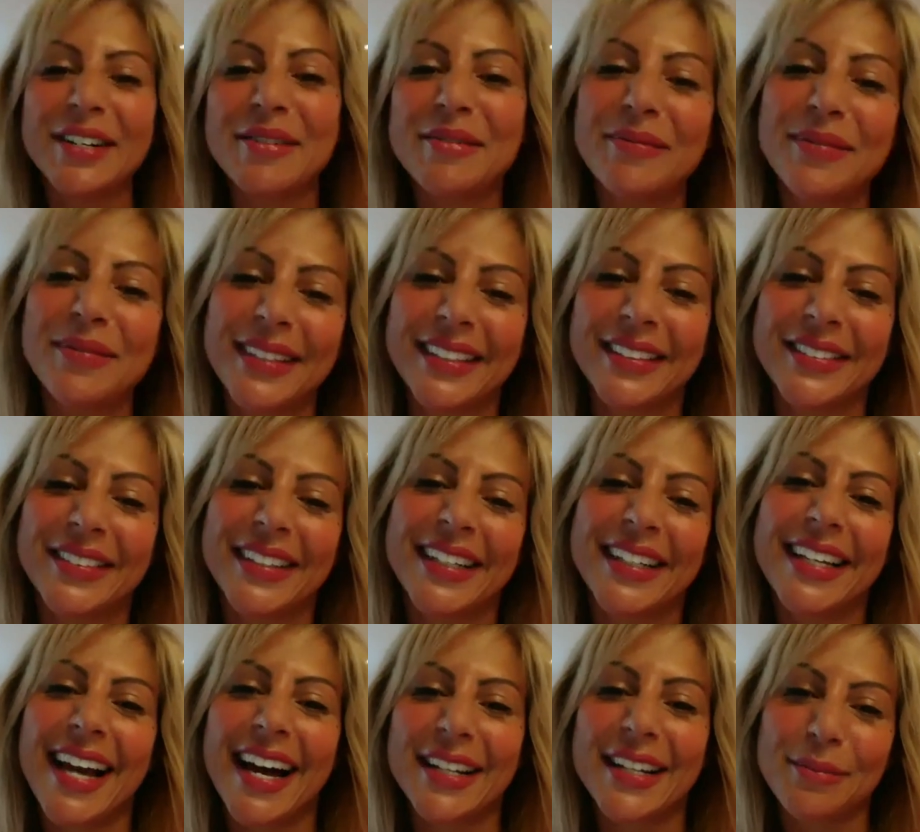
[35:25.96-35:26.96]
it
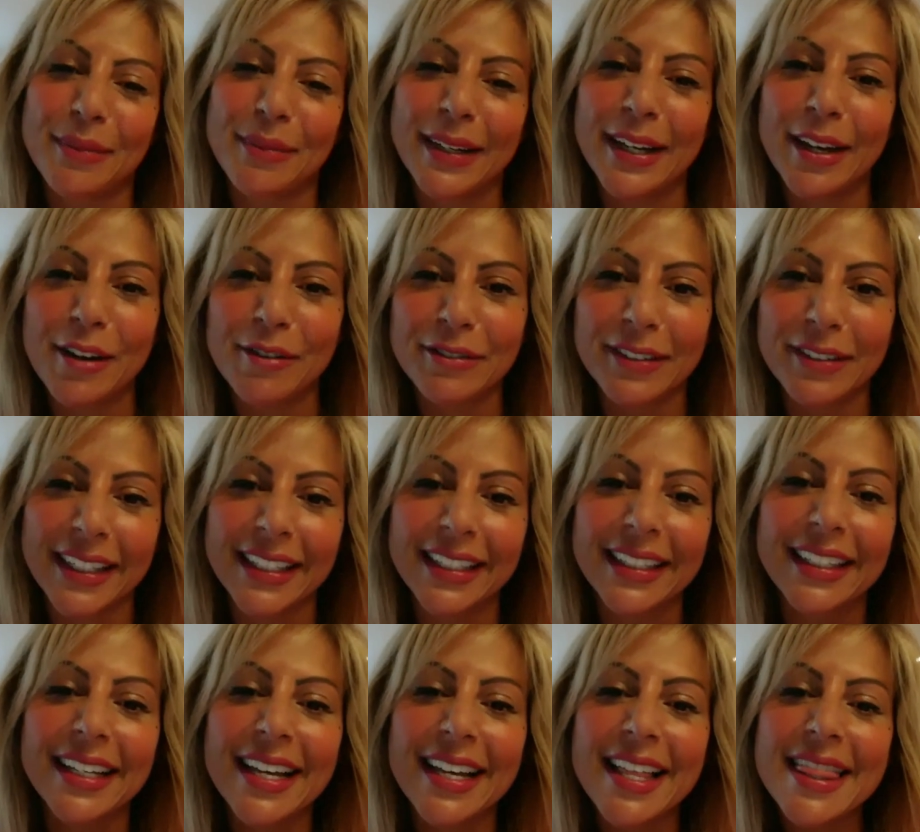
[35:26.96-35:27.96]
really has been lovely.
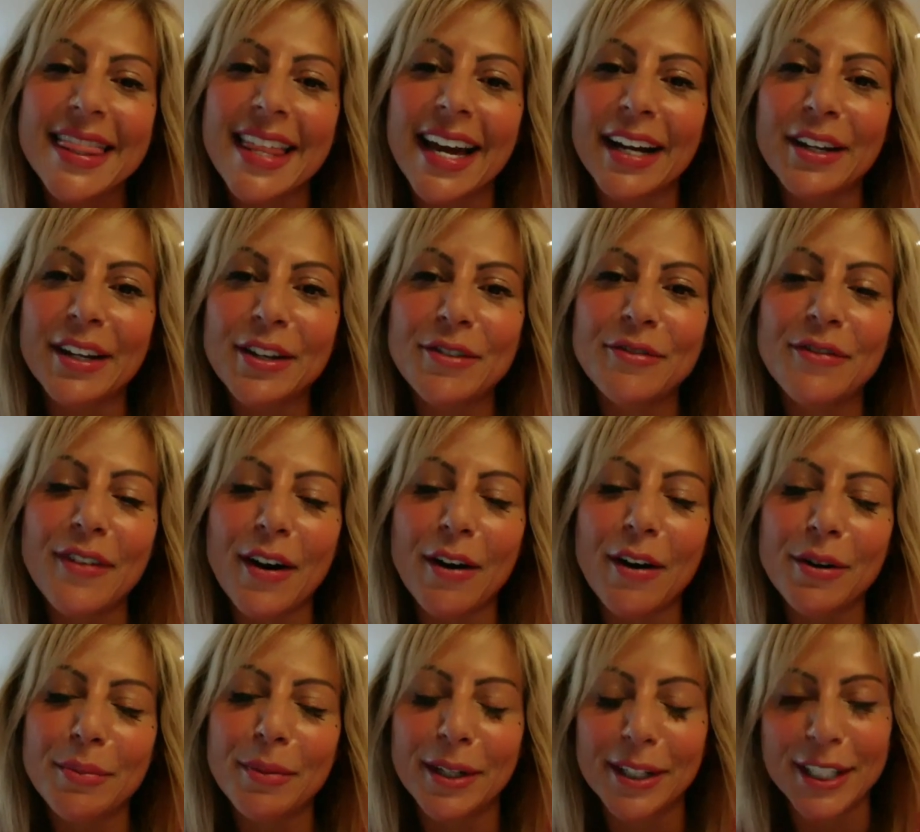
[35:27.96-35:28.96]
Thank you
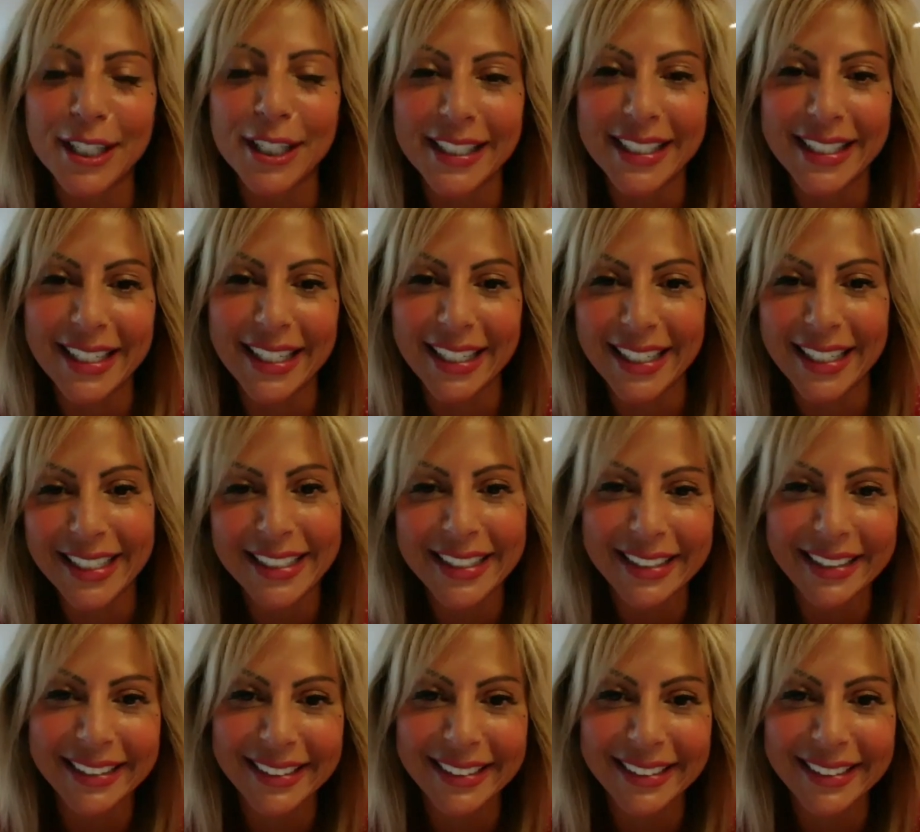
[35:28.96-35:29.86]
very much indeed.